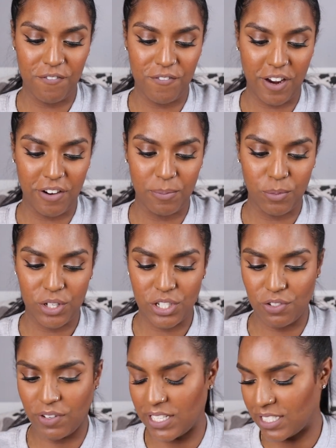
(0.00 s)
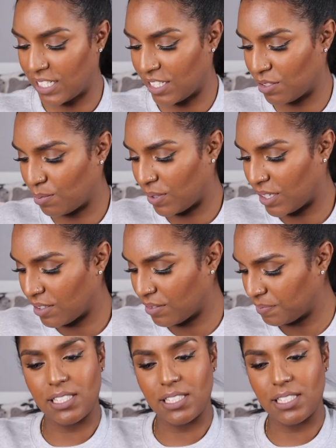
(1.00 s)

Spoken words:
moisturizing as well.